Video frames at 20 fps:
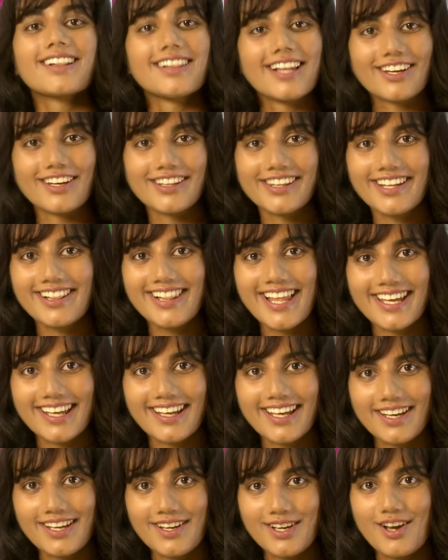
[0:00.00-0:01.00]
click on the link.
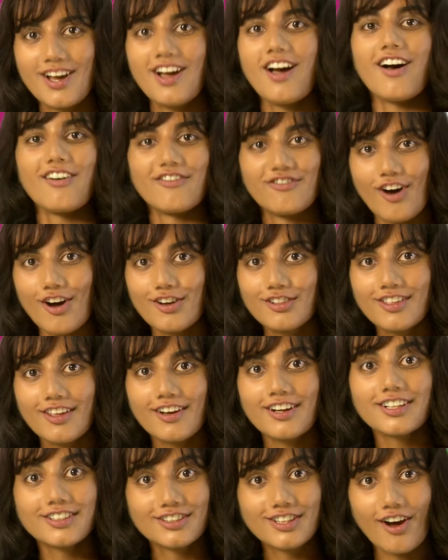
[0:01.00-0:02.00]
Votes
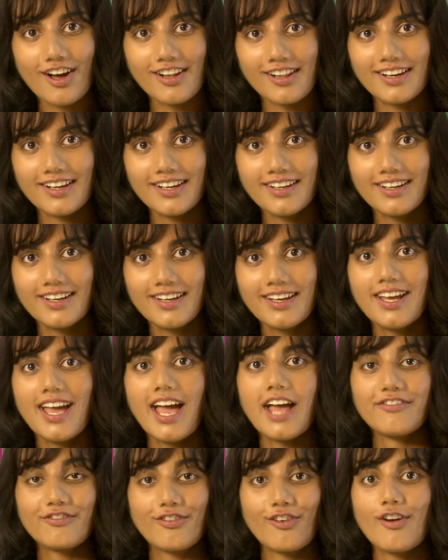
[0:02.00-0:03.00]
are a dollar,
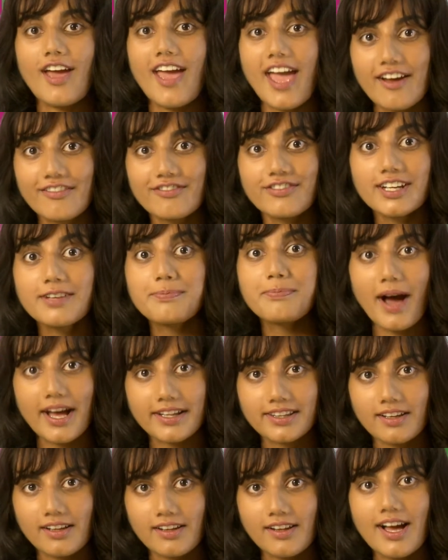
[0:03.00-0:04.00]
and for every
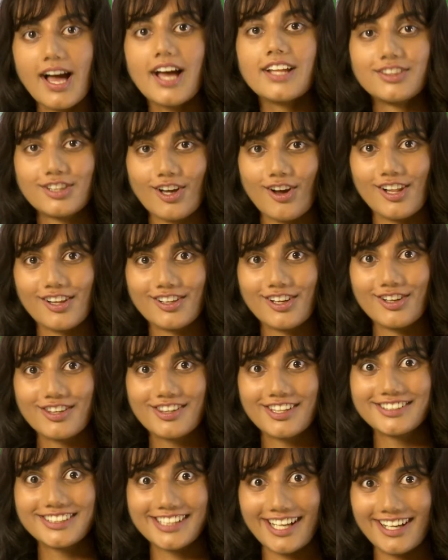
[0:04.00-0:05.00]
bundle, a dollar goes
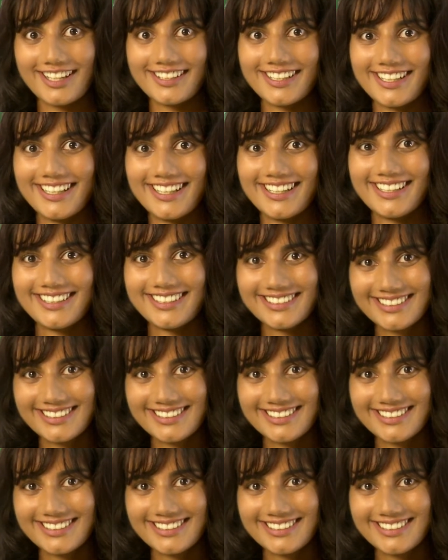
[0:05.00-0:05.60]
to charity.